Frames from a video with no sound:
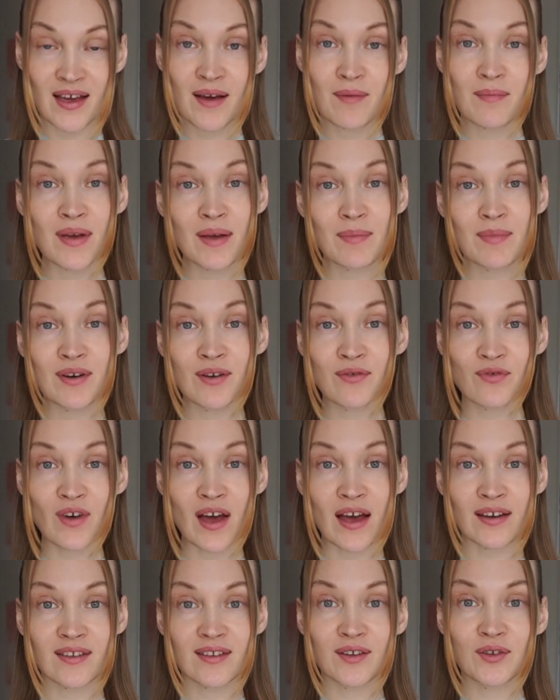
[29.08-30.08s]
Maybe the
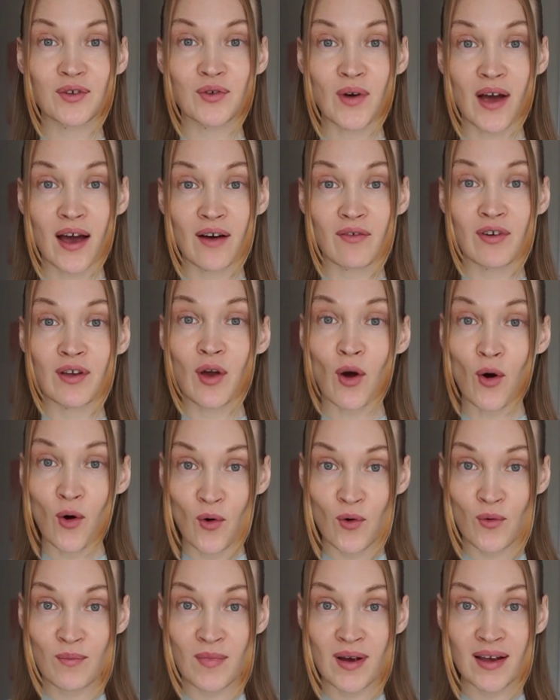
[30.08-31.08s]
fact that you have a
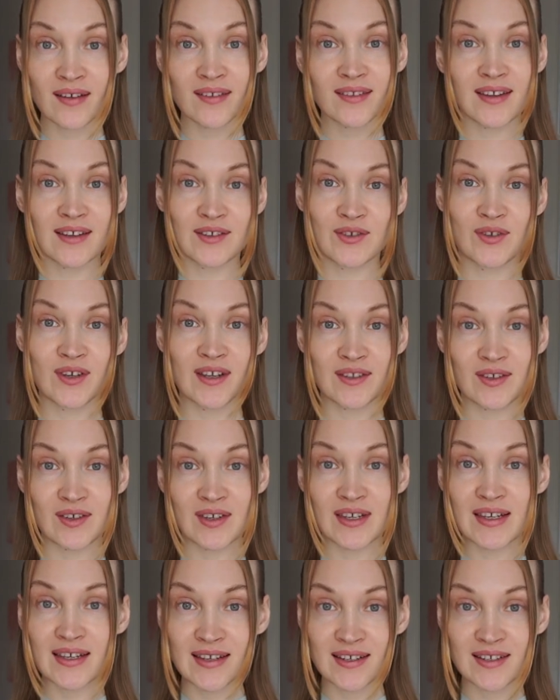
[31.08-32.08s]
home, that you get
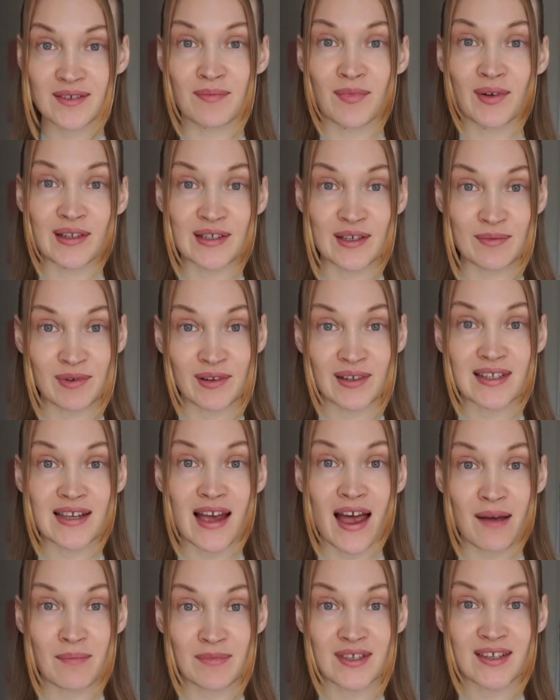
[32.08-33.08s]
to eat multiple
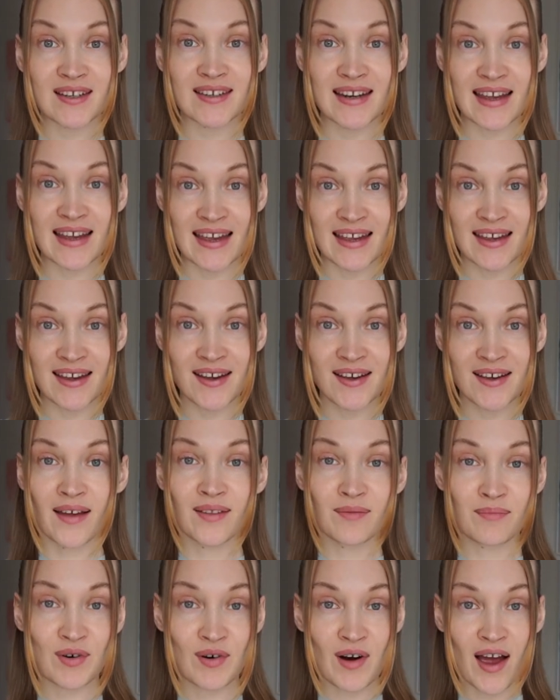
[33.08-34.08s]
times a day,
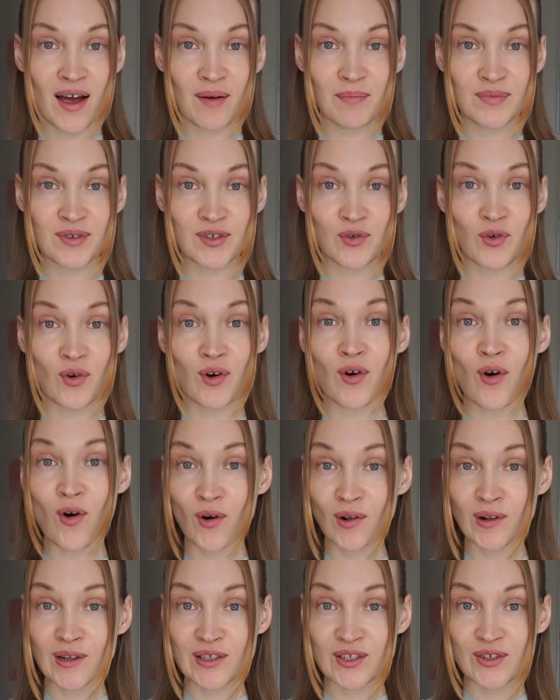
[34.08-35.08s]
and perhaps you are
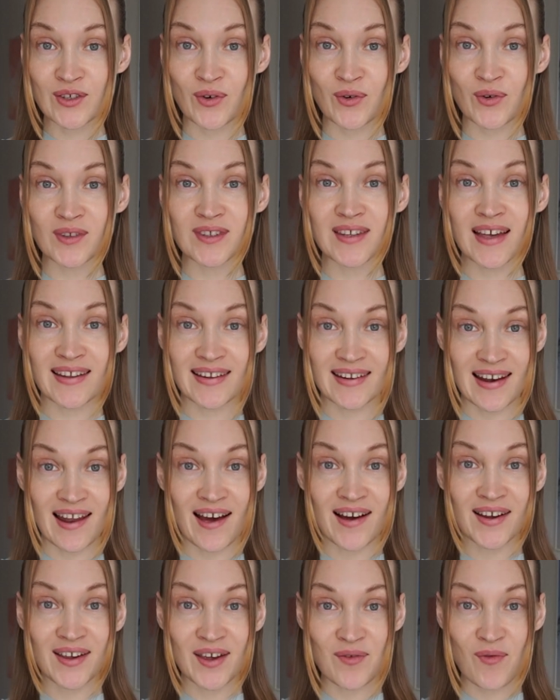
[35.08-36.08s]
also that
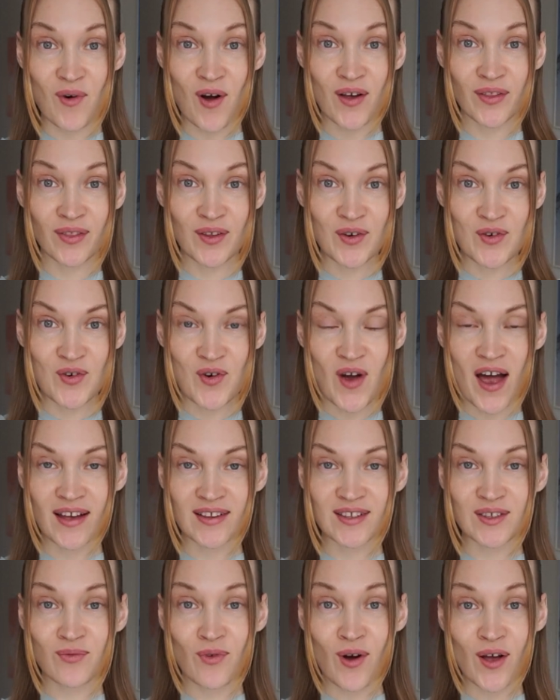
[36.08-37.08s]
lucky one who
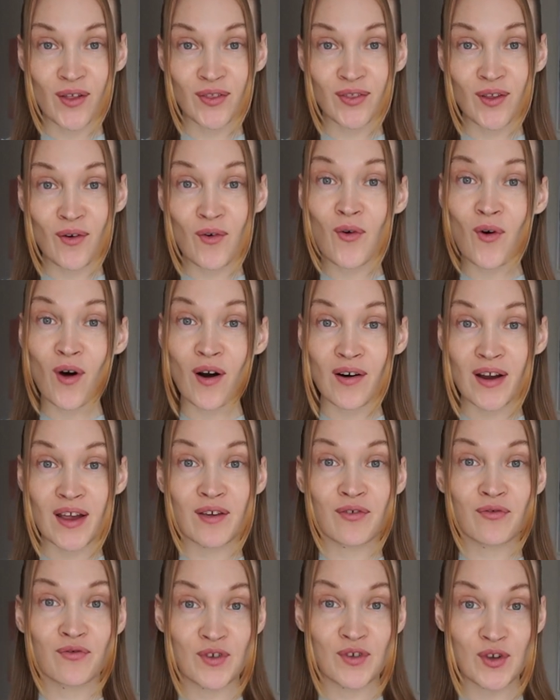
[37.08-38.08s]
has one or
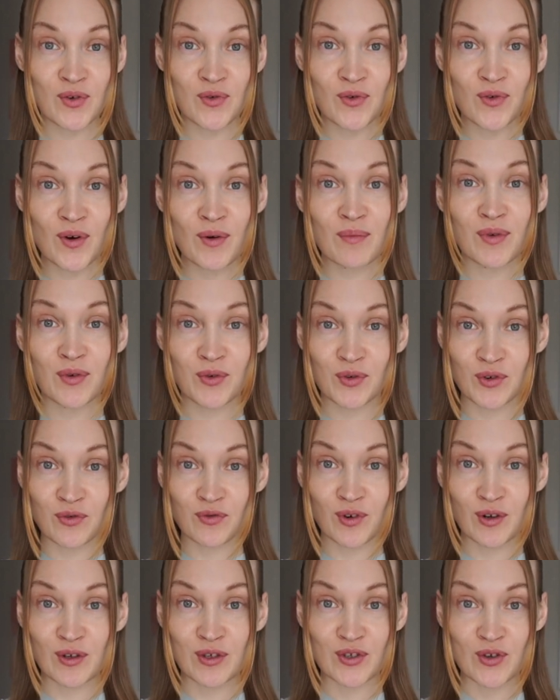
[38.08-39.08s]
a few
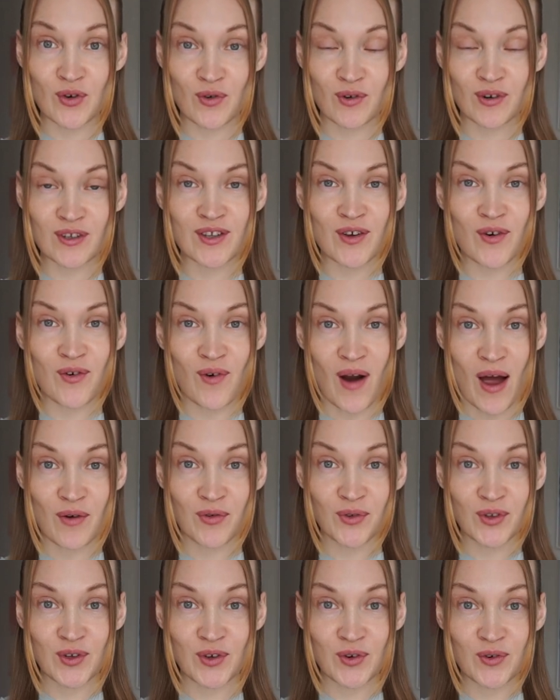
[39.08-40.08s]
beautiful souls
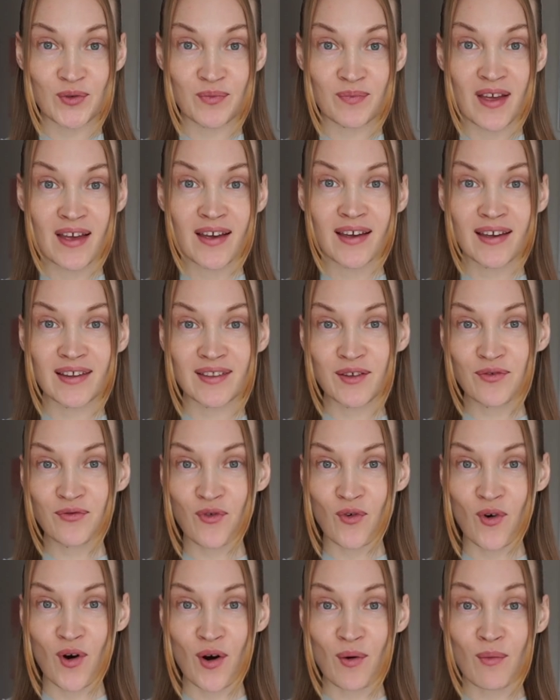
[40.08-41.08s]
around you, in the
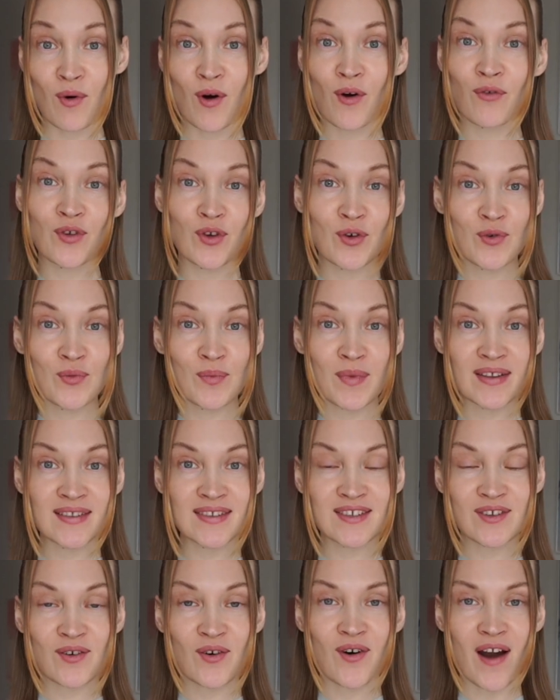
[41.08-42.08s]
form of
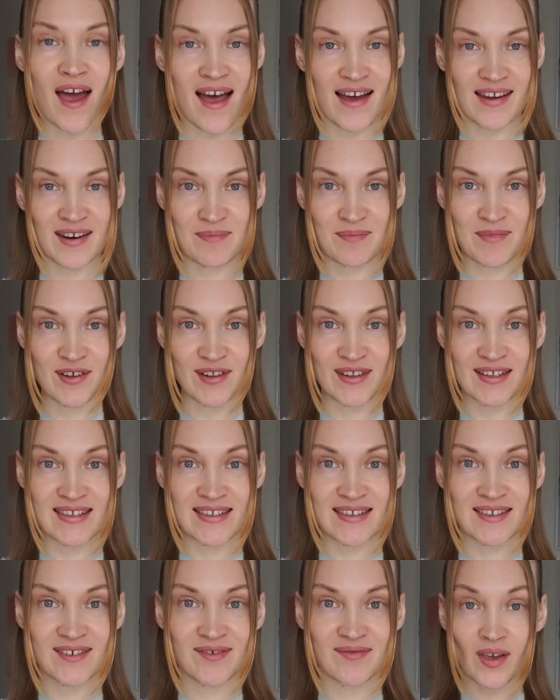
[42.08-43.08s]
humans or
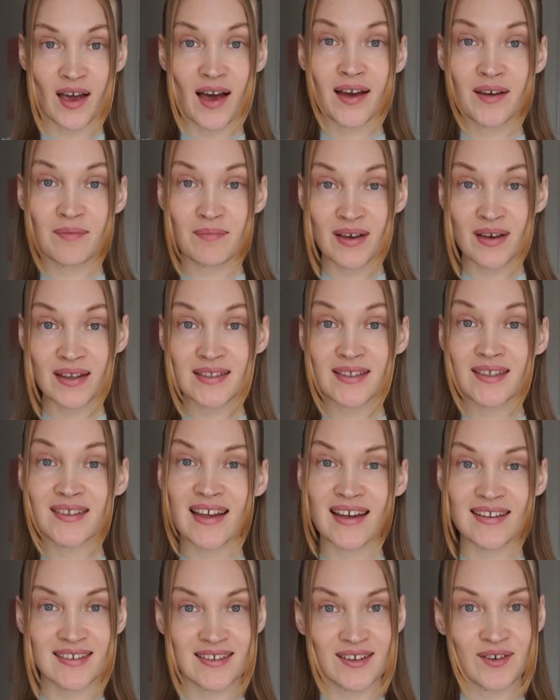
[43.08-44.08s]
animals. I bet
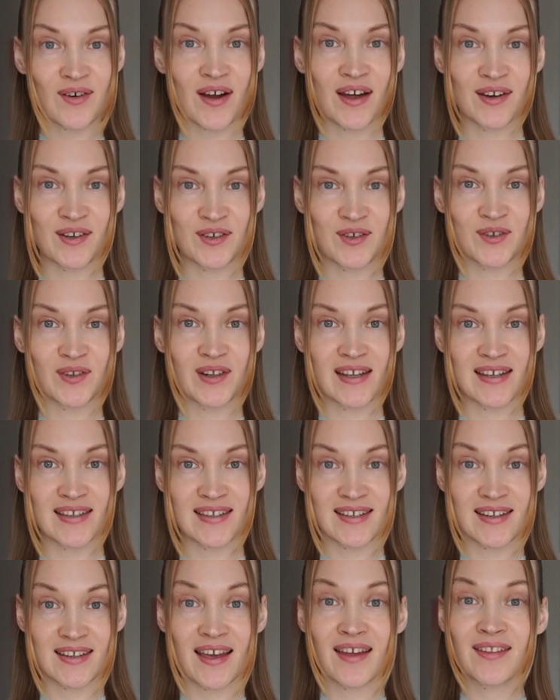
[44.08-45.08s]
that gratitude
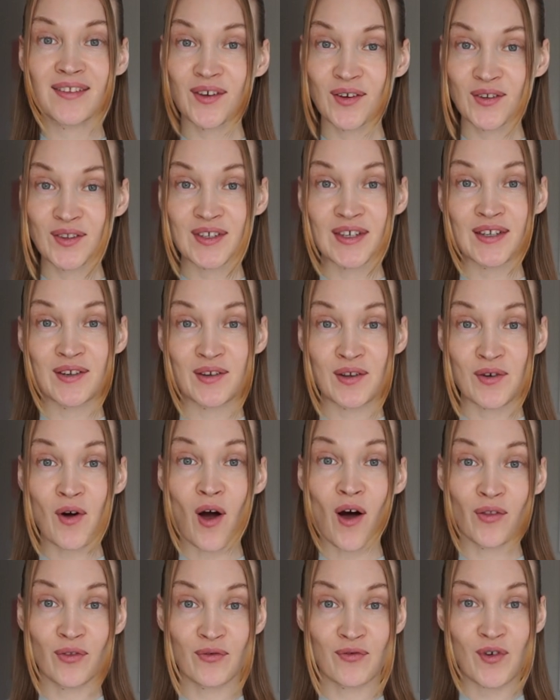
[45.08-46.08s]
list can continue
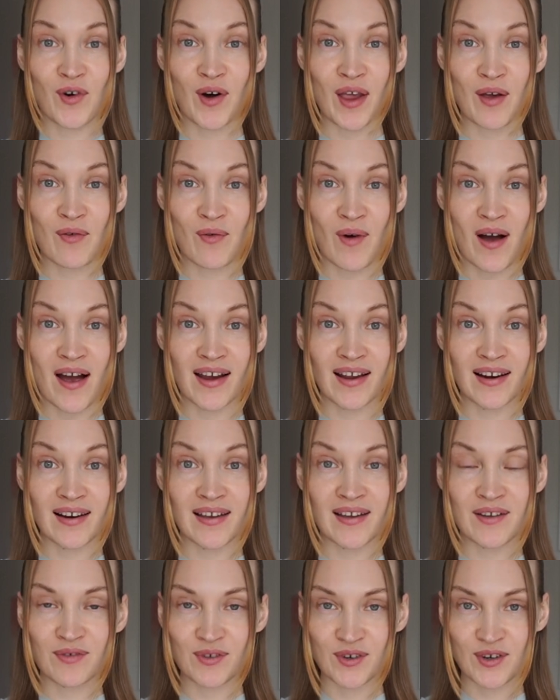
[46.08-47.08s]
on for a while
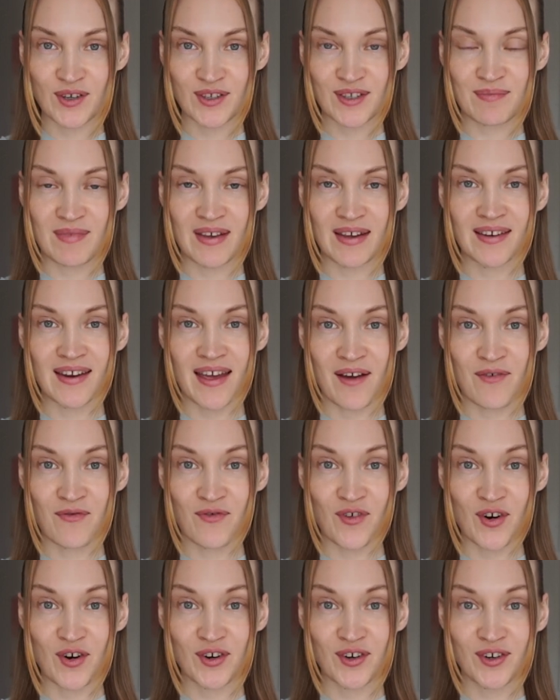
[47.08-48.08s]
if you just make the
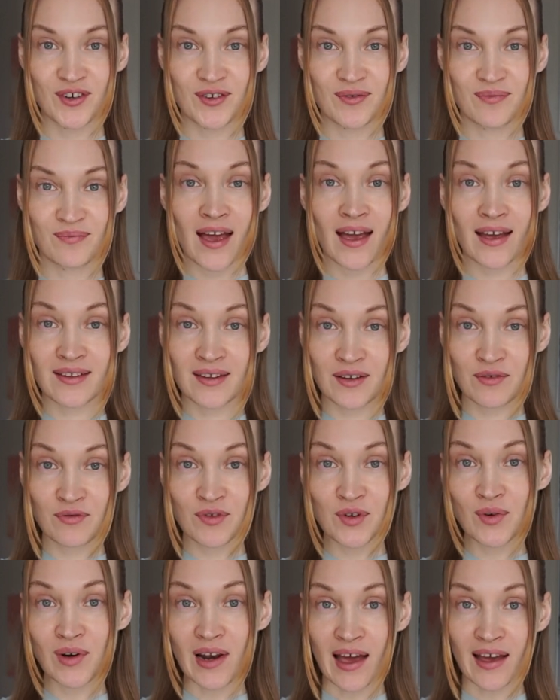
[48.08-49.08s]
effort. And if
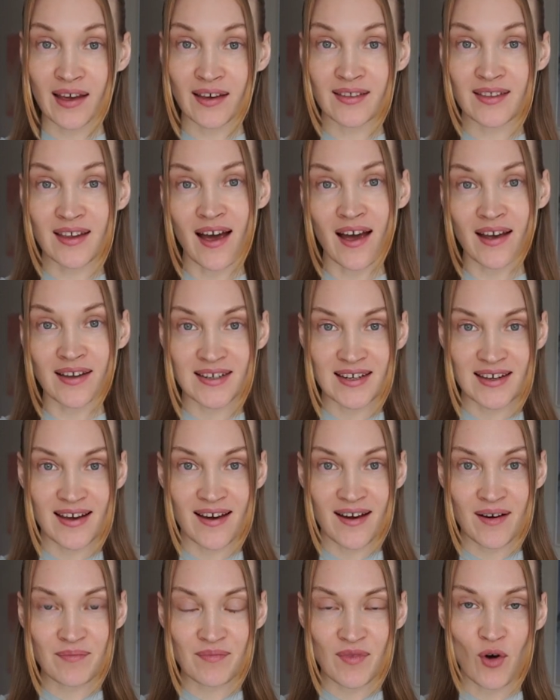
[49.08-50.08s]
you like the
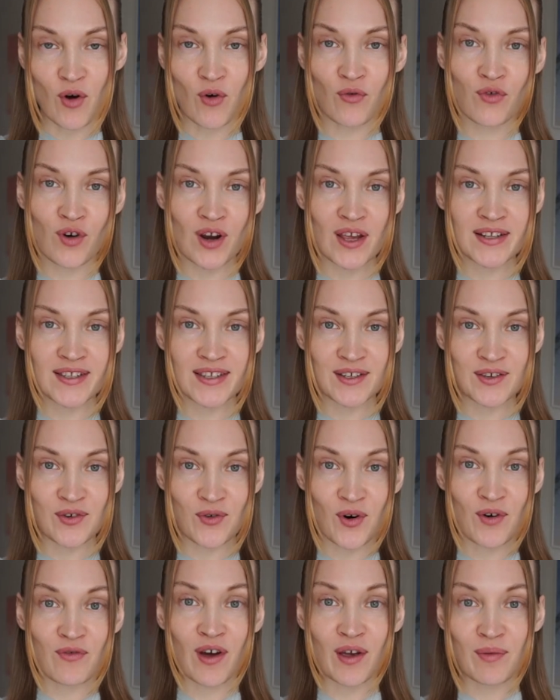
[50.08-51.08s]
idea of raising
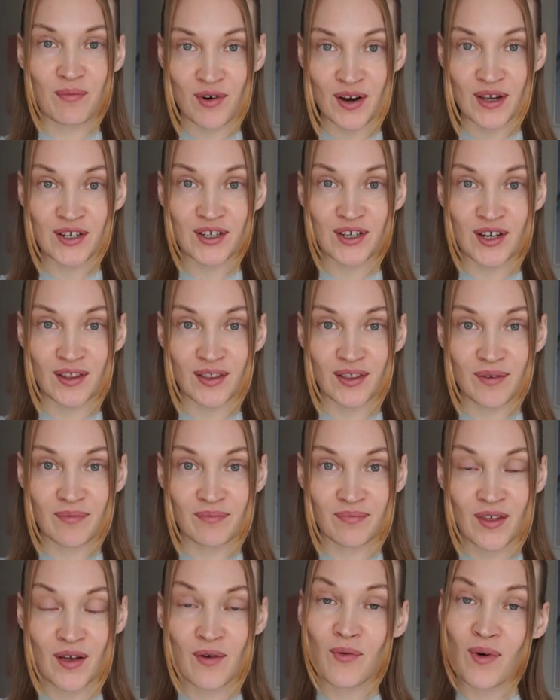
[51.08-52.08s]
your vibration,
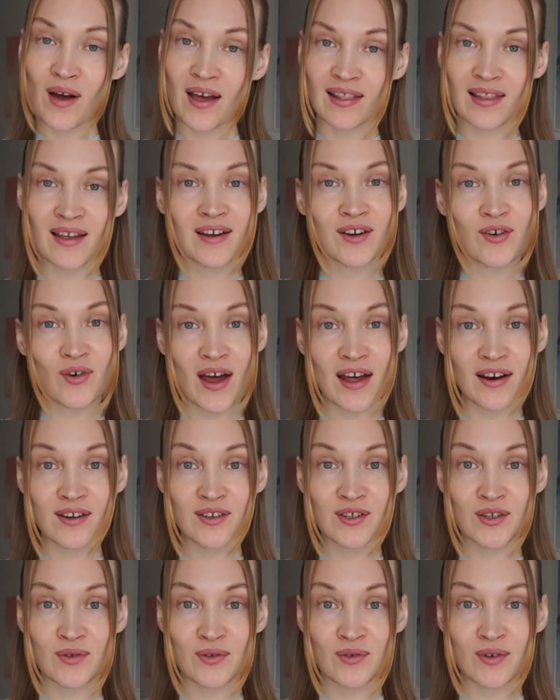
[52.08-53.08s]
well,
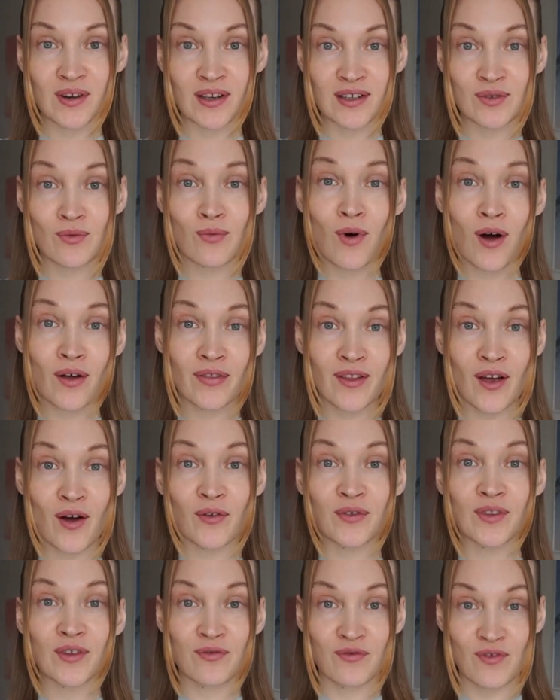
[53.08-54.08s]
gratitude is one
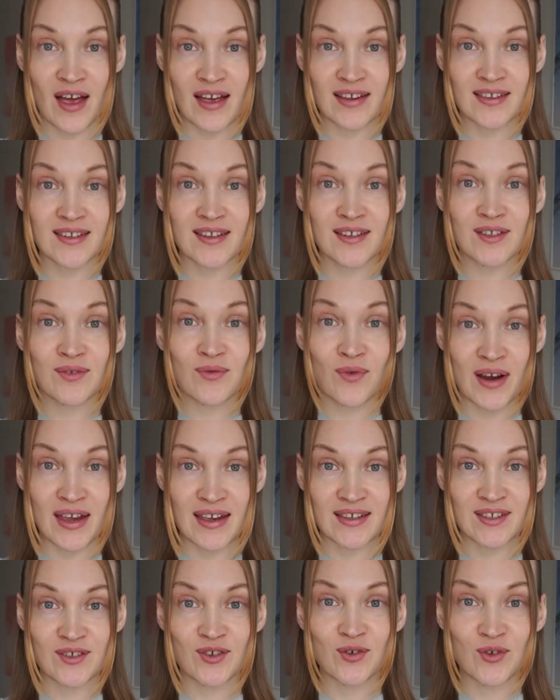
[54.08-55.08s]
of the fastest
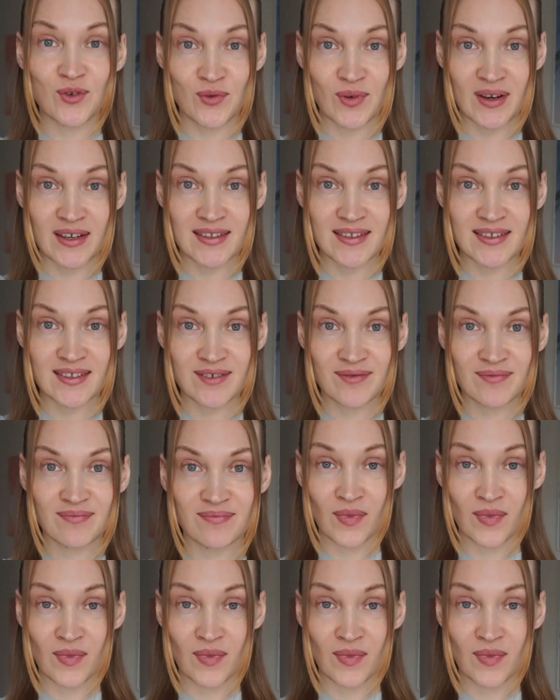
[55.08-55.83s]
ways to do it.